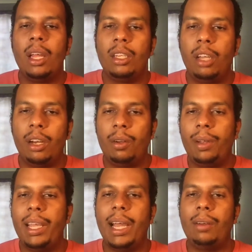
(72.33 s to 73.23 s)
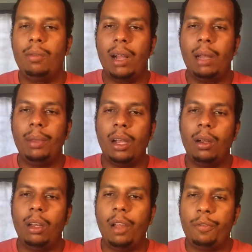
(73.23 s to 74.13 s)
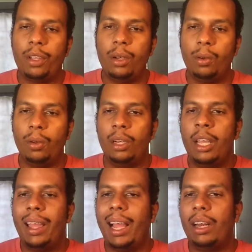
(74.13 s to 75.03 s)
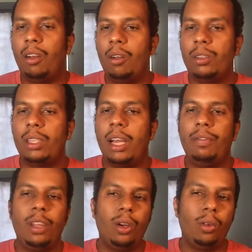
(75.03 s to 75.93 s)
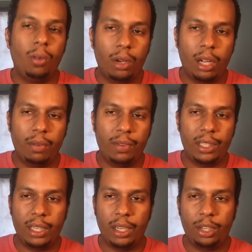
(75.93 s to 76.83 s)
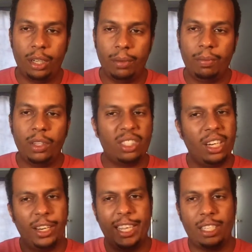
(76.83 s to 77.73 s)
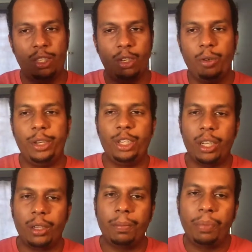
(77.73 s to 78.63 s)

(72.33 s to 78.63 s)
Donnery and Rami are left alone and also have their own conversation, so they're getting to know each other.